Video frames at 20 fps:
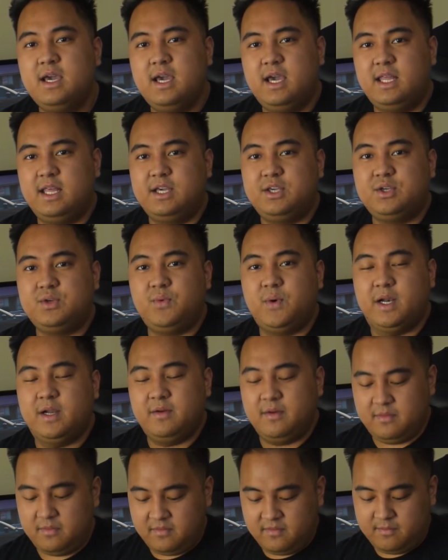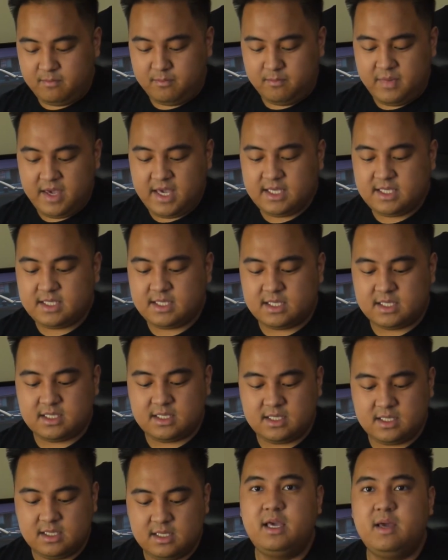and I just want to base
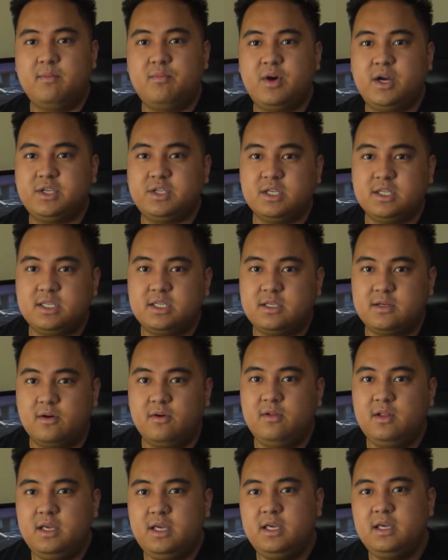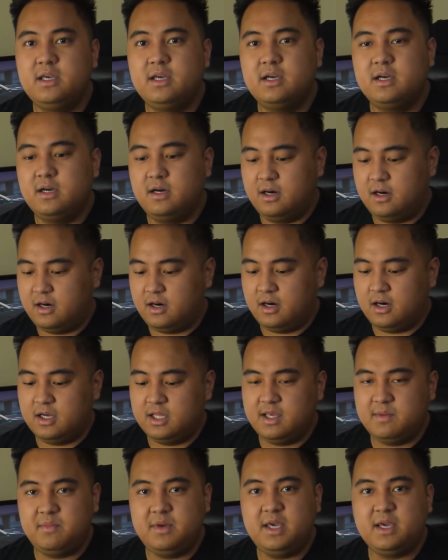this impression solely on
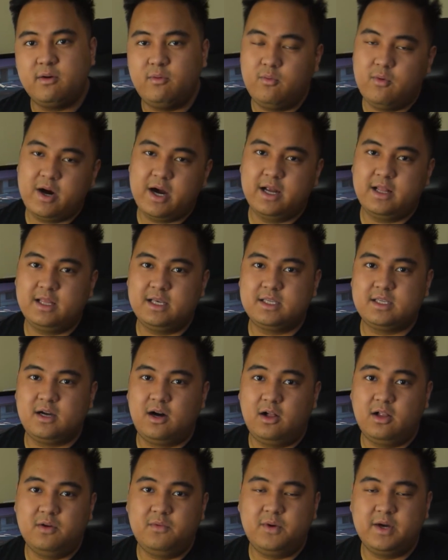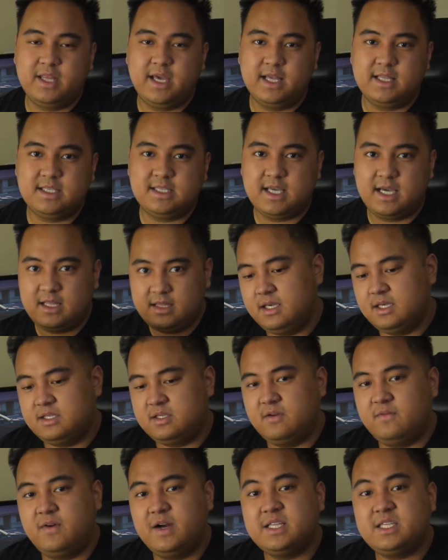it being a wireless all-in-one headset.
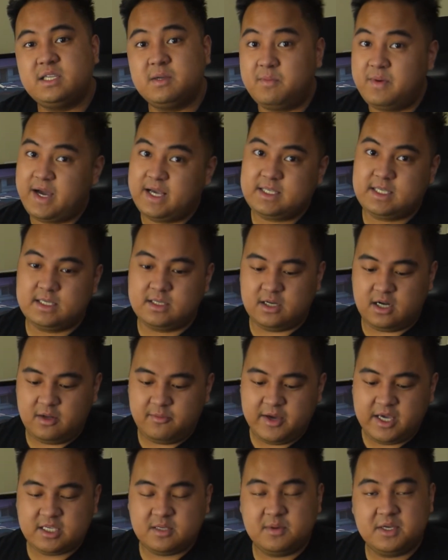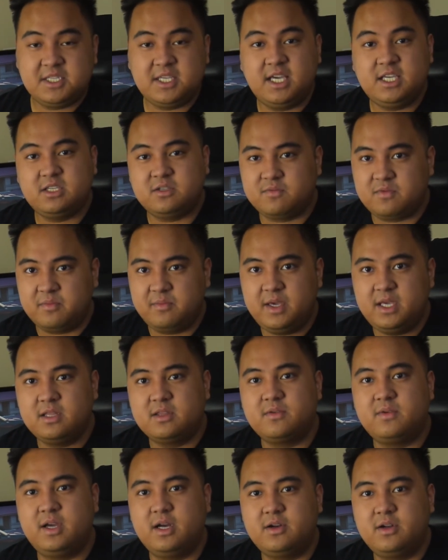So far it surpasses all my expectations for being
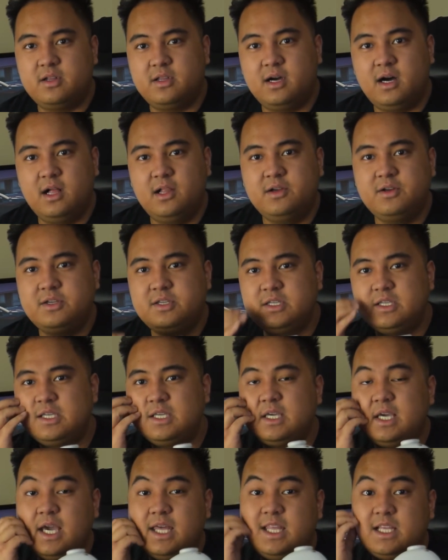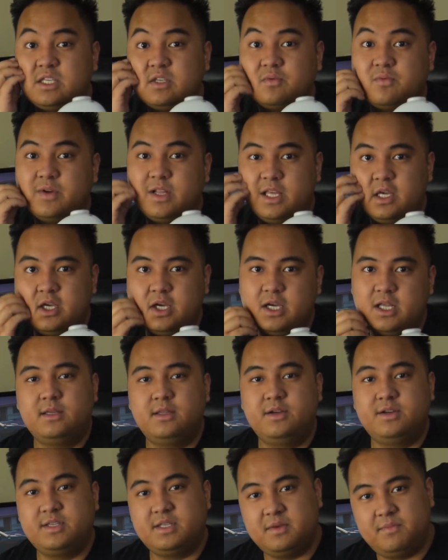$300, and it's really good.
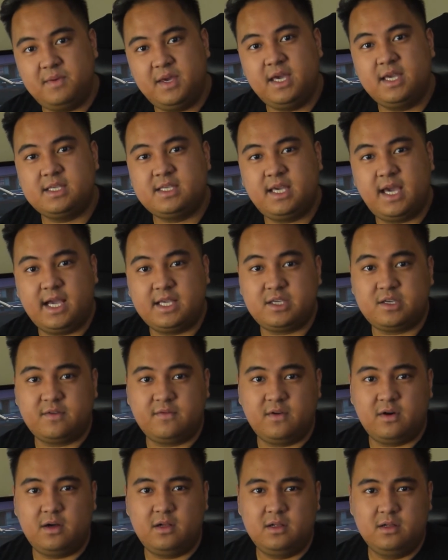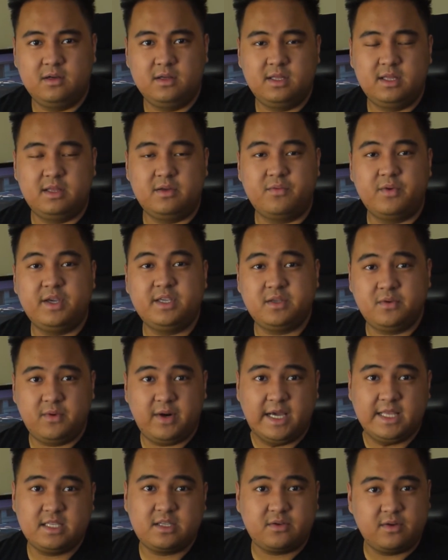There's the biggest catch of all. The reason
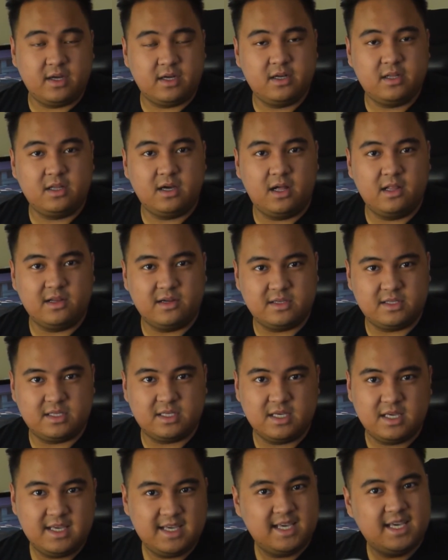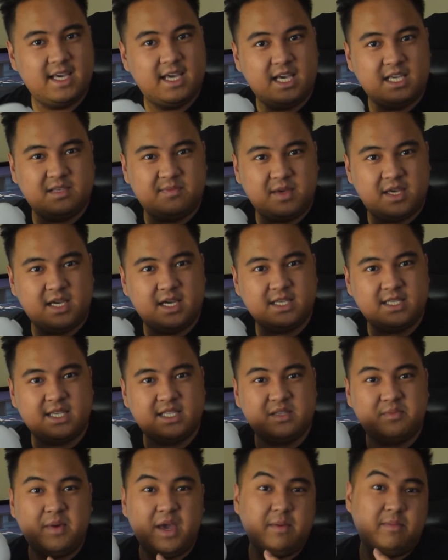why it's $300 is because
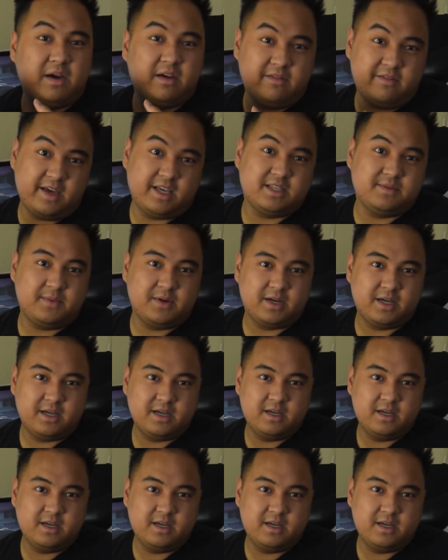it's made by Facebook.